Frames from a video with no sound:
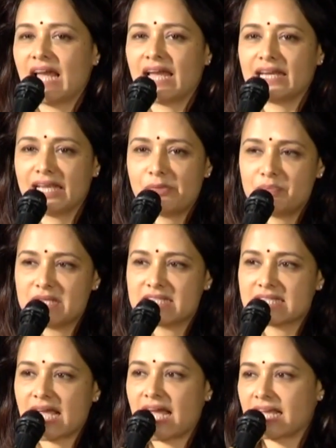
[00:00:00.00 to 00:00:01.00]
And AP
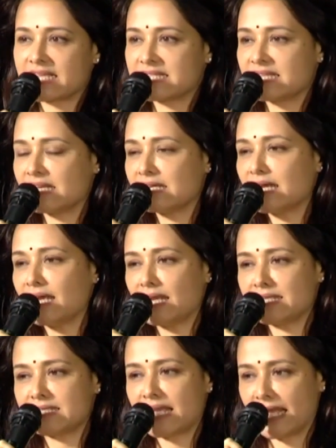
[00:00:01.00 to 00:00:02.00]
SACS,
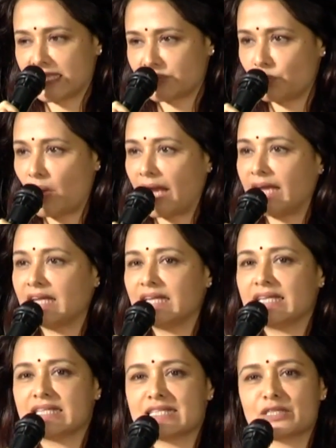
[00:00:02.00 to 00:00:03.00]
Telangana SACS
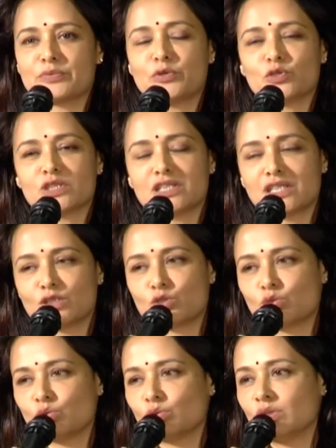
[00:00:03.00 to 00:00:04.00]
widely distributed
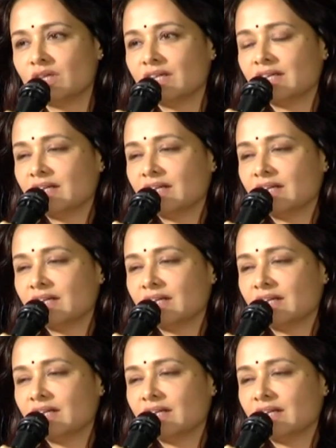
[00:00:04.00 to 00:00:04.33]
it to